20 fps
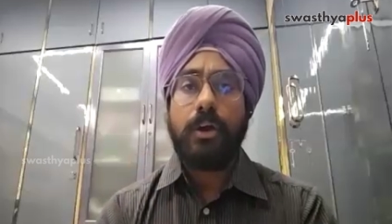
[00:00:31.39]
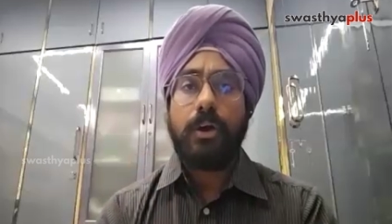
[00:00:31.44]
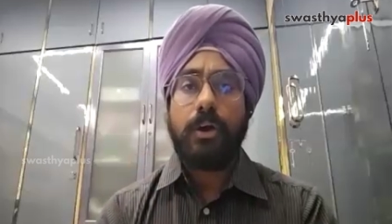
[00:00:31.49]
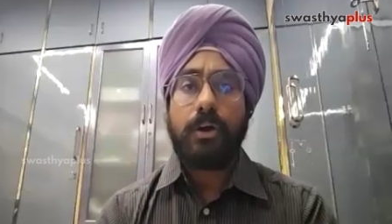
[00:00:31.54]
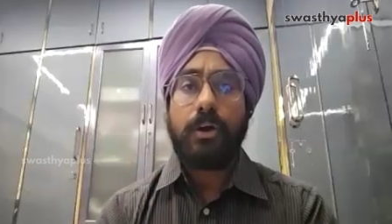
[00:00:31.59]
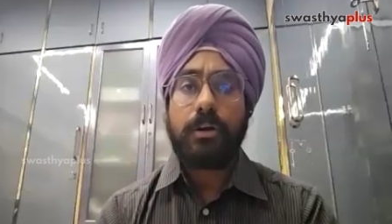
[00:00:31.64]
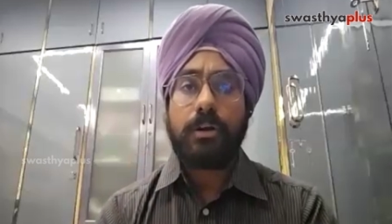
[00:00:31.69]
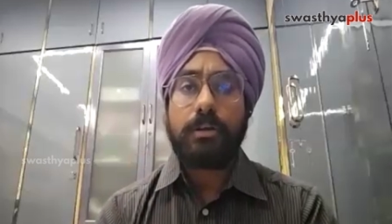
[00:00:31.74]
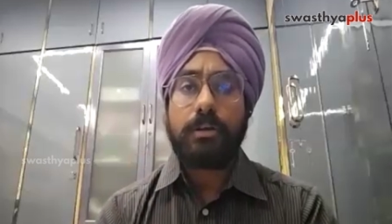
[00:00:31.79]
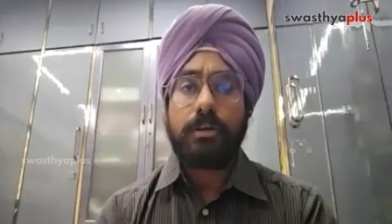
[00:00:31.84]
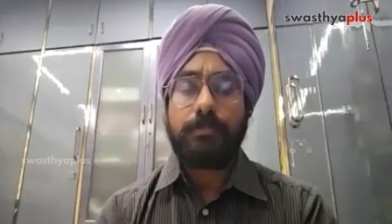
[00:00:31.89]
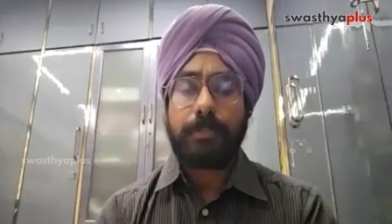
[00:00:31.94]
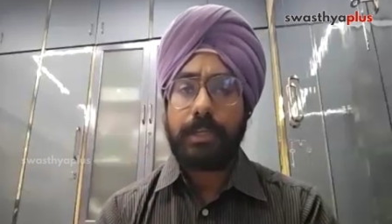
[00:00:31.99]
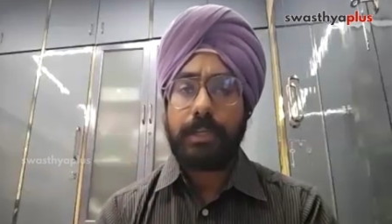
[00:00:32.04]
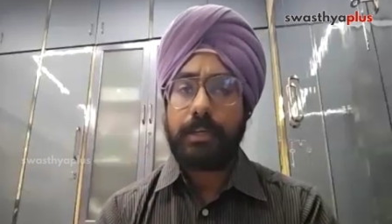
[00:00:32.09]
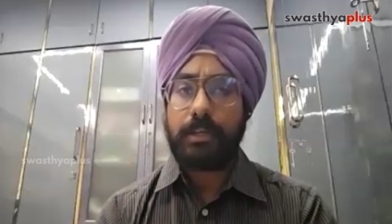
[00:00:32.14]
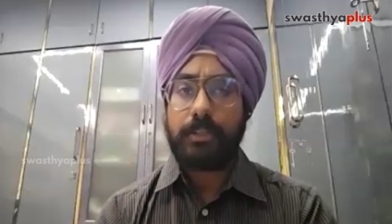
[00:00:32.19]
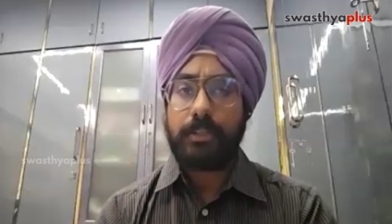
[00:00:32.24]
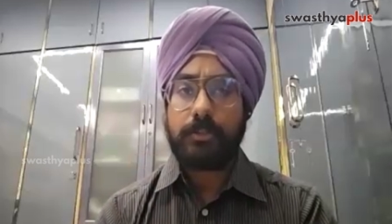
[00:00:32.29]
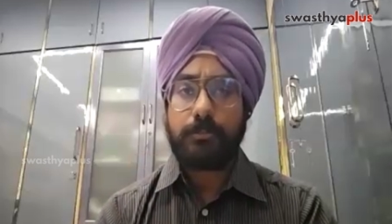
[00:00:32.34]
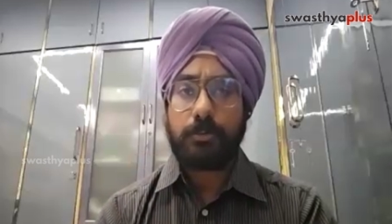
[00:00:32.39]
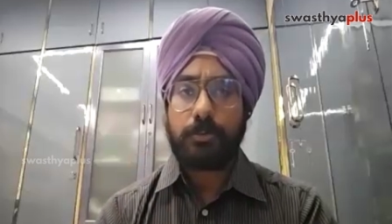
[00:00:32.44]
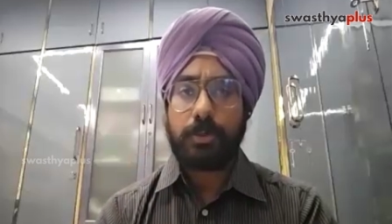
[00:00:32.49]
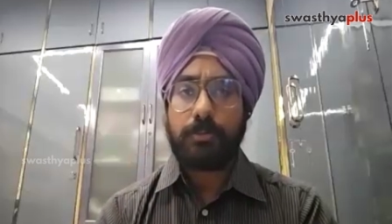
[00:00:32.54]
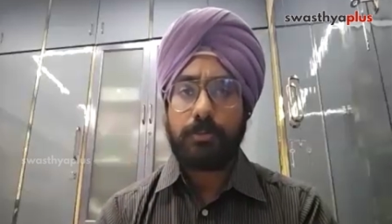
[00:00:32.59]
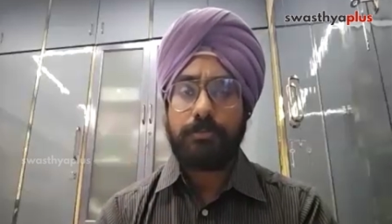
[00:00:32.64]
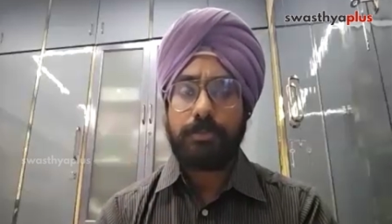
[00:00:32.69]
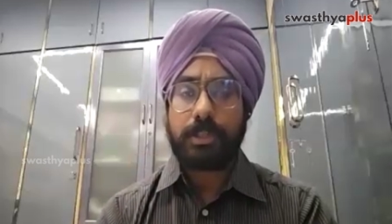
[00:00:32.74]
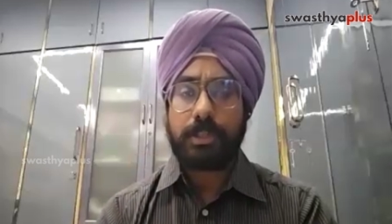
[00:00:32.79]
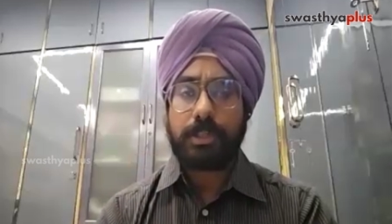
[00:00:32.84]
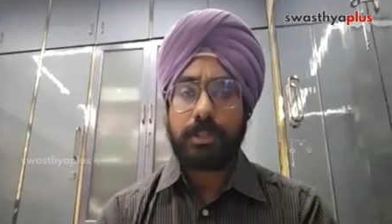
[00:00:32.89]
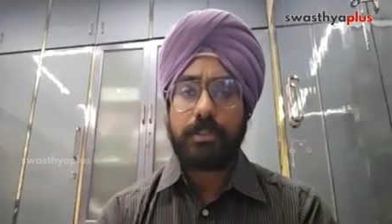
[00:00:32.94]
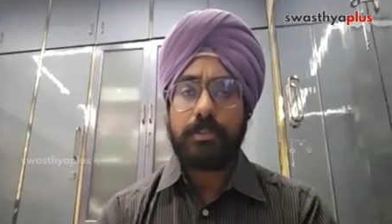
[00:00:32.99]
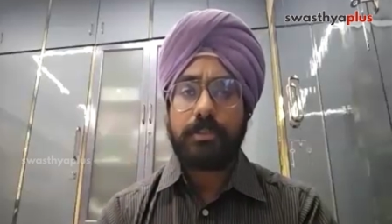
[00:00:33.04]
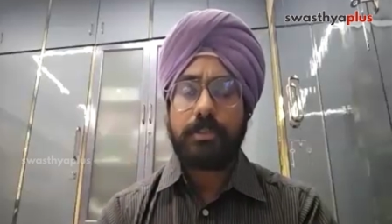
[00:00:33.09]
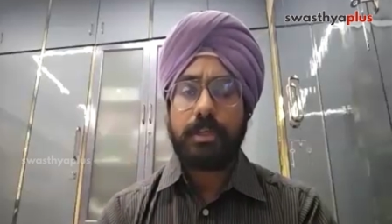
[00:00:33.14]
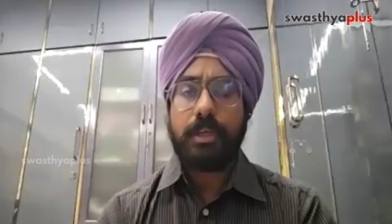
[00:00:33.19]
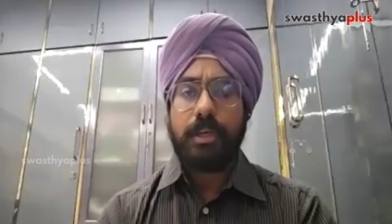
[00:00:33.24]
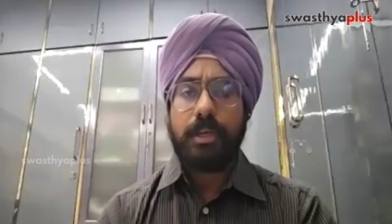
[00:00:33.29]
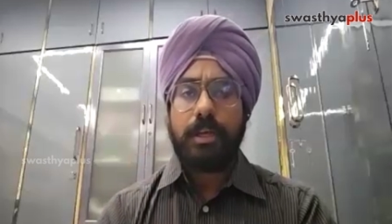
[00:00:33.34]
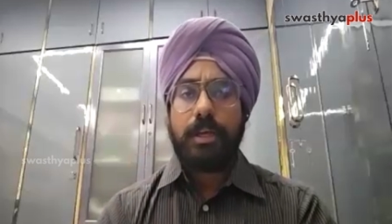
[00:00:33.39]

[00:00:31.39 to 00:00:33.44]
or uh, pink color sputum, which occurs.